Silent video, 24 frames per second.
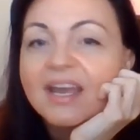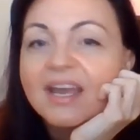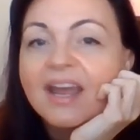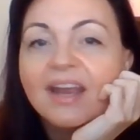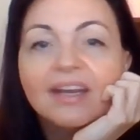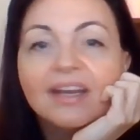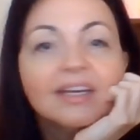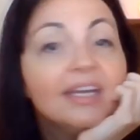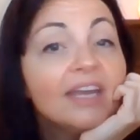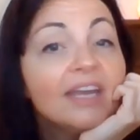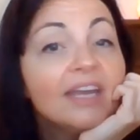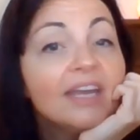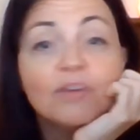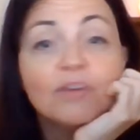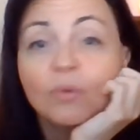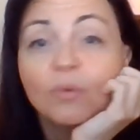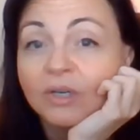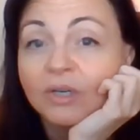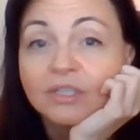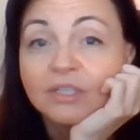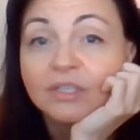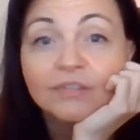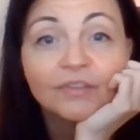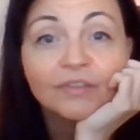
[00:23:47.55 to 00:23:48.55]
Hey, if it
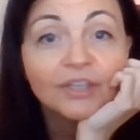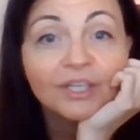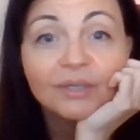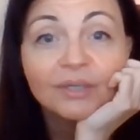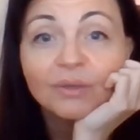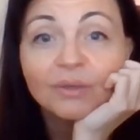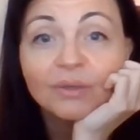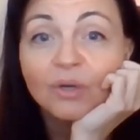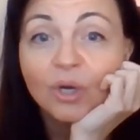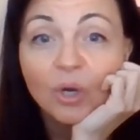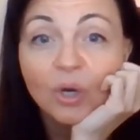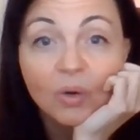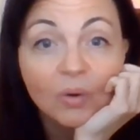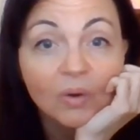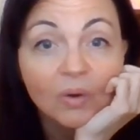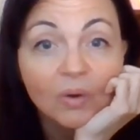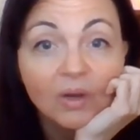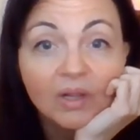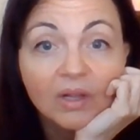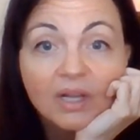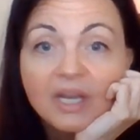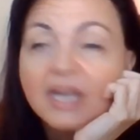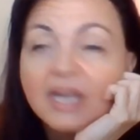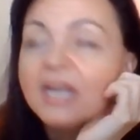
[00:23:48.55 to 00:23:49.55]
works for you,
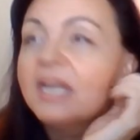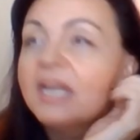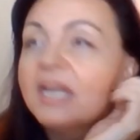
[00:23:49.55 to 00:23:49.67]
cool.